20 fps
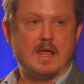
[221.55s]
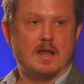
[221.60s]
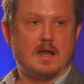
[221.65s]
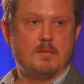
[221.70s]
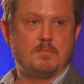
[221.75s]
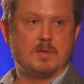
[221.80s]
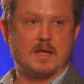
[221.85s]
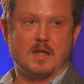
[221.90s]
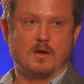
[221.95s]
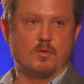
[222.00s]
and I
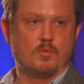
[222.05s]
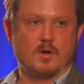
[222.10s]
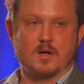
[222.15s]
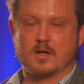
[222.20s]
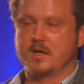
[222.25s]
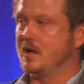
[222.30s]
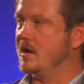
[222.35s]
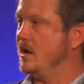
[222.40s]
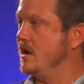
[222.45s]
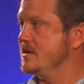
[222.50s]
began
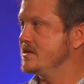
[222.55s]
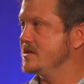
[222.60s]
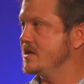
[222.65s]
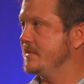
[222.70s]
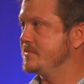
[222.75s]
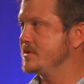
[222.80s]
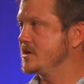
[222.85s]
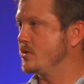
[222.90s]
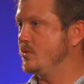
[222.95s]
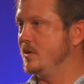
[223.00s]
working on
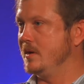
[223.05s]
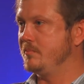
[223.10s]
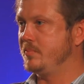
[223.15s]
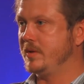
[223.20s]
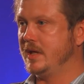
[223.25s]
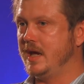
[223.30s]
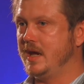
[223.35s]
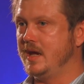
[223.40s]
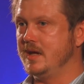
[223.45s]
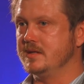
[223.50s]
subsequent
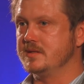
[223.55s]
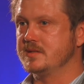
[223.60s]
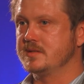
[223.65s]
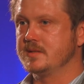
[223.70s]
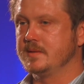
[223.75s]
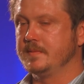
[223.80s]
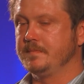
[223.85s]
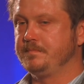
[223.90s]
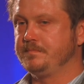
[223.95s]
plays.